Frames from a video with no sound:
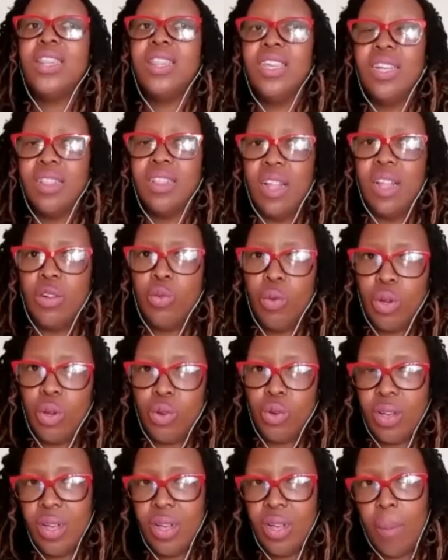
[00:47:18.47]
thing that we were
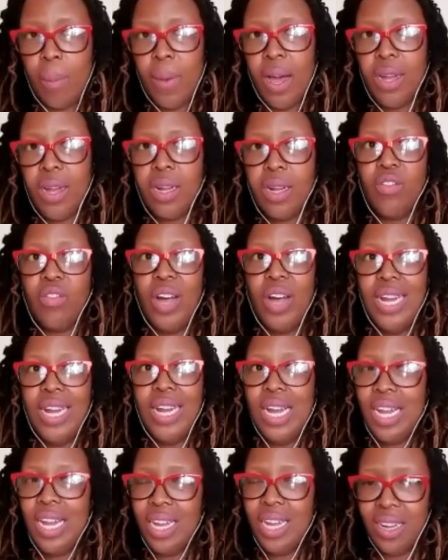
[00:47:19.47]
talking about of
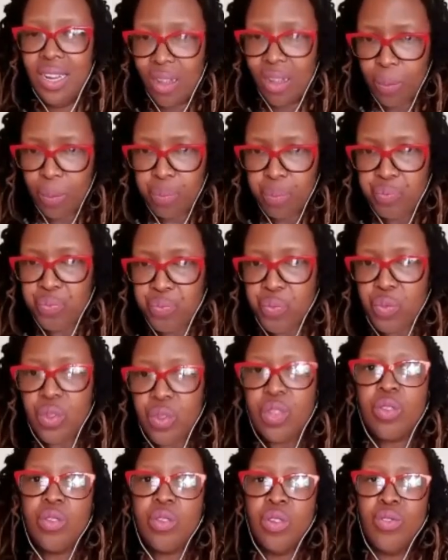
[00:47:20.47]
unlearning,
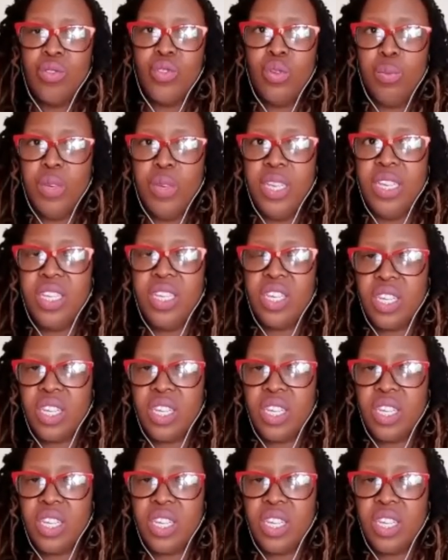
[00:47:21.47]
to be